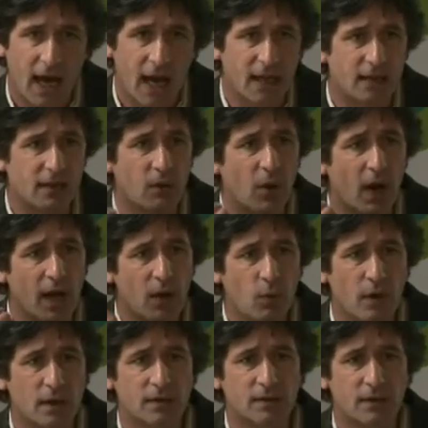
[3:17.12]
And I
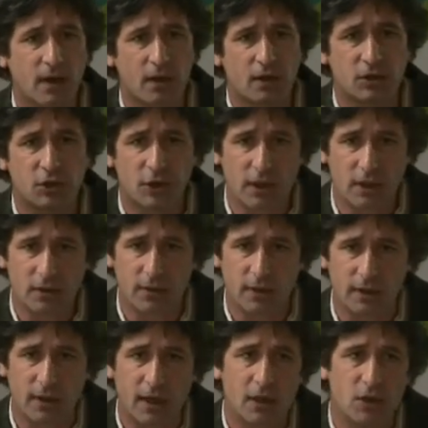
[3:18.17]
want our
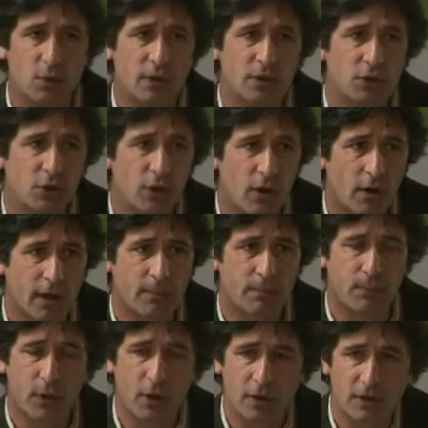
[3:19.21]
children to enjoy
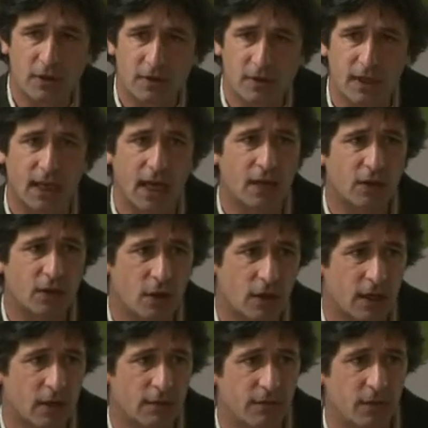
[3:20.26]
purchasing and
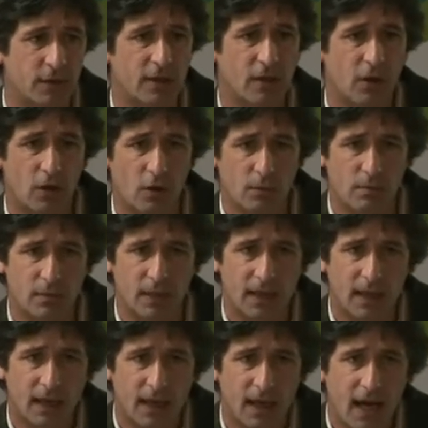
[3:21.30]
cooking food at home.
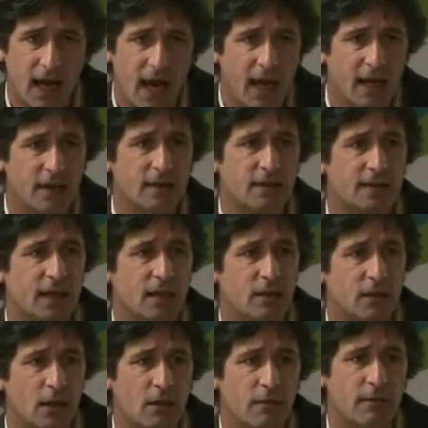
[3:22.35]
And it's that
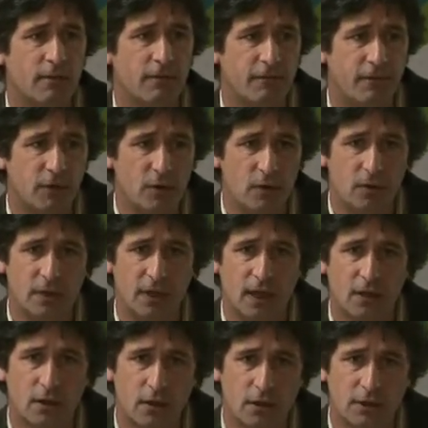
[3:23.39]
love of food
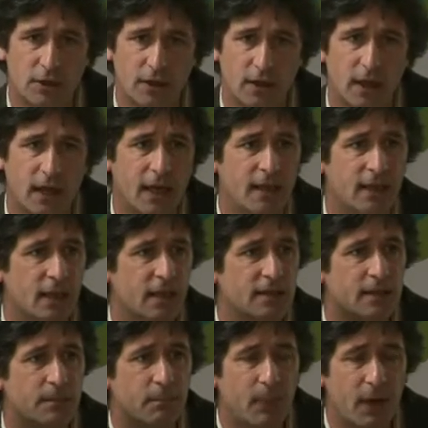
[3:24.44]
and culture that
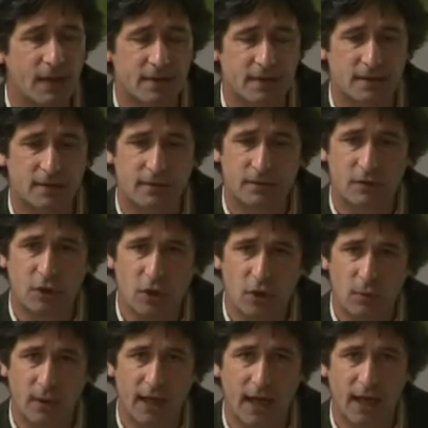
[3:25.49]
is the best
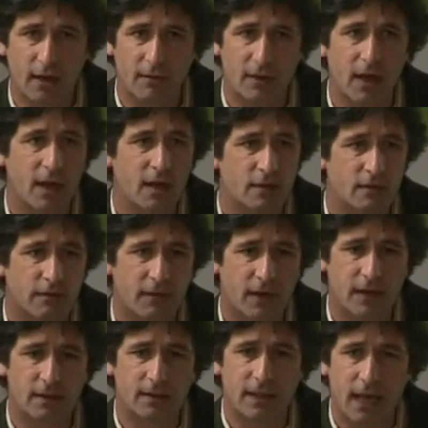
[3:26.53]
tool we have to
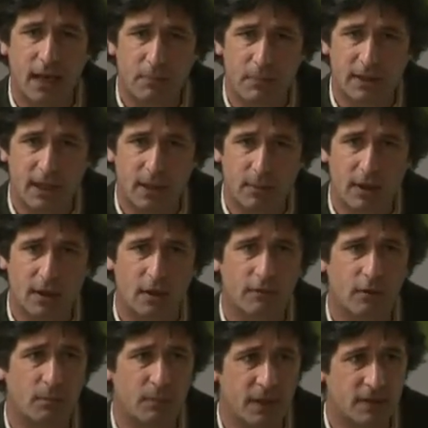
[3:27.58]
fight the epidemic
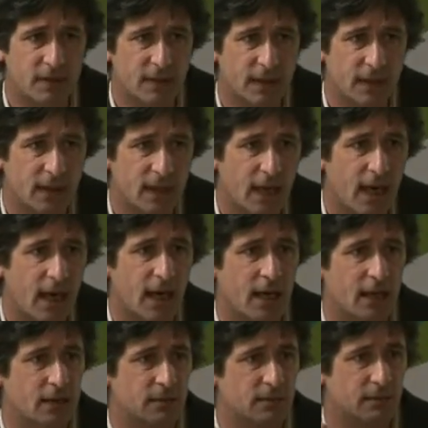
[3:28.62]
of obesity
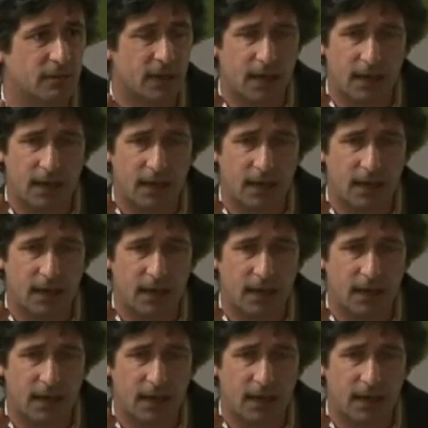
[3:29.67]
and